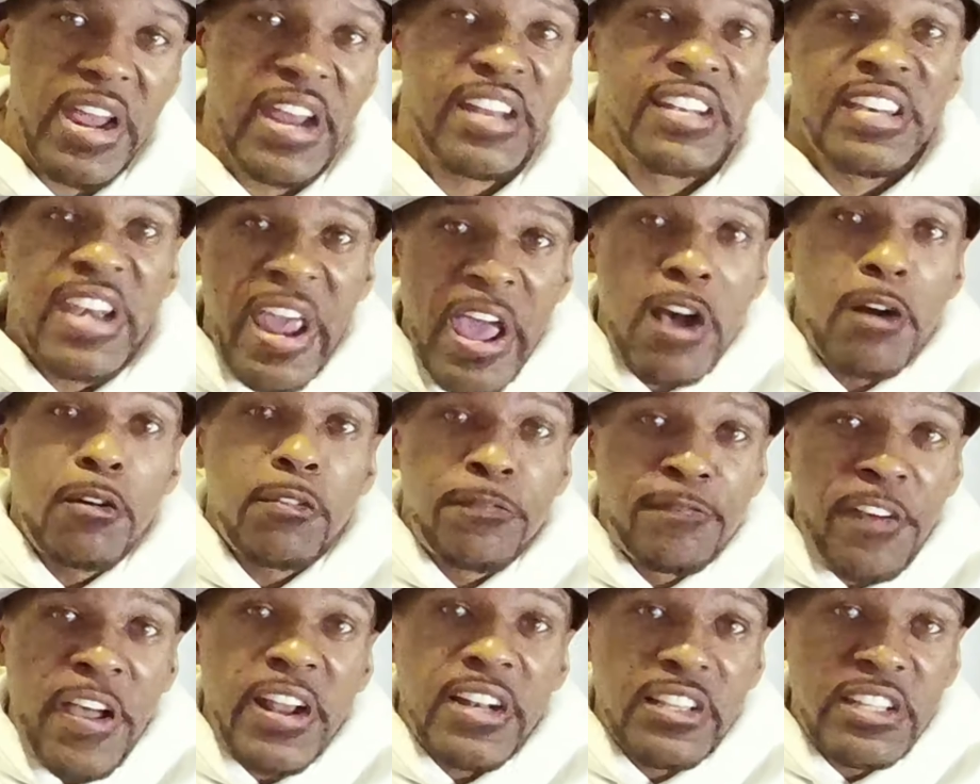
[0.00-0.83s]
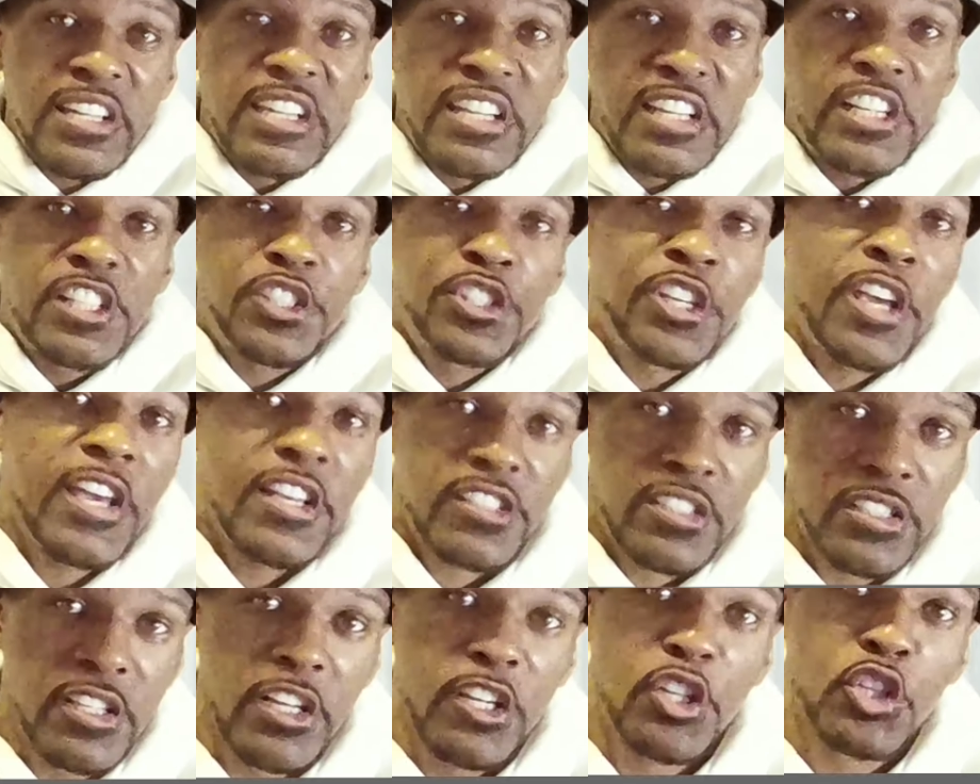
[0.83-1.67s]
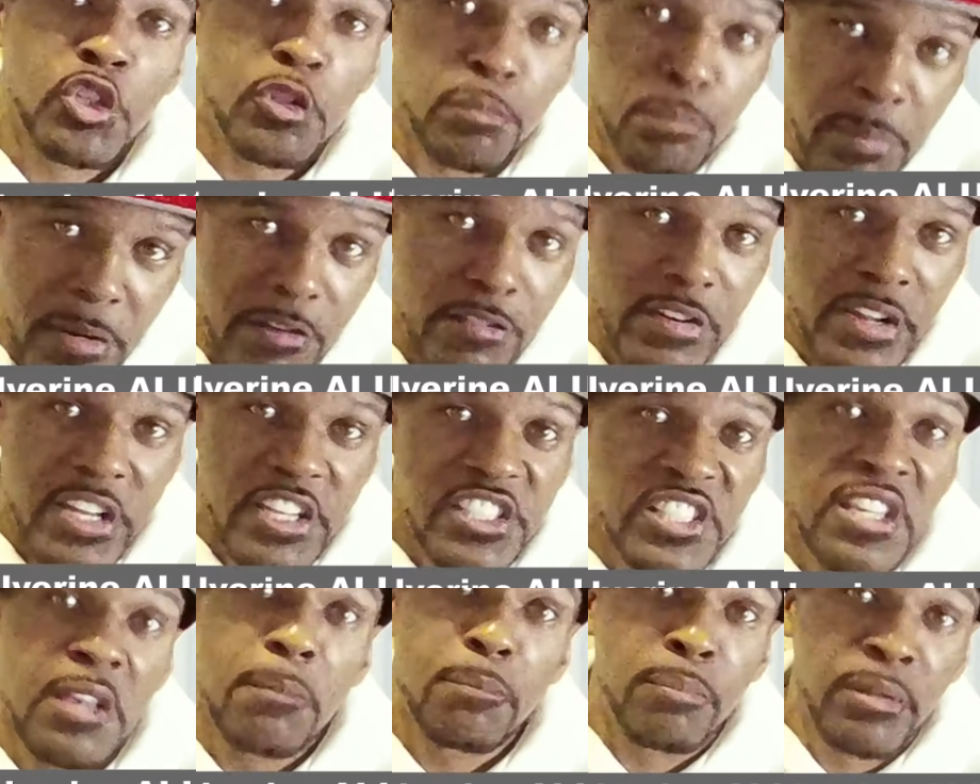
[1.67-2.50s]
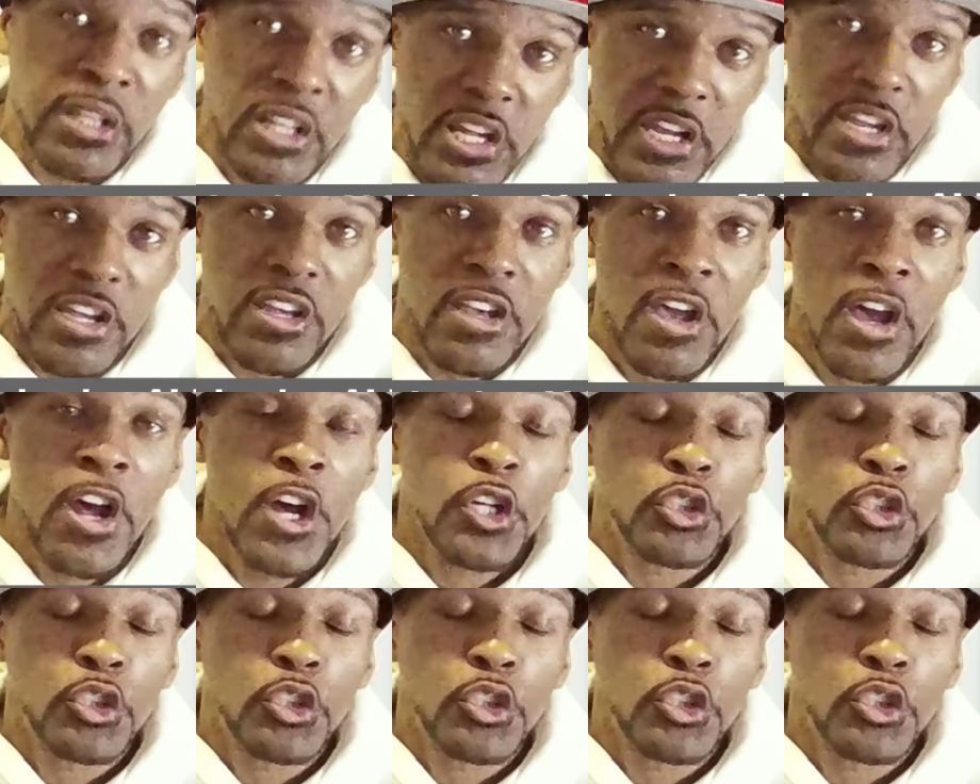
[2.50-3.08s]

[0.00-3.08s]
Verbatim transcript: and now finally get a chance to experience and play.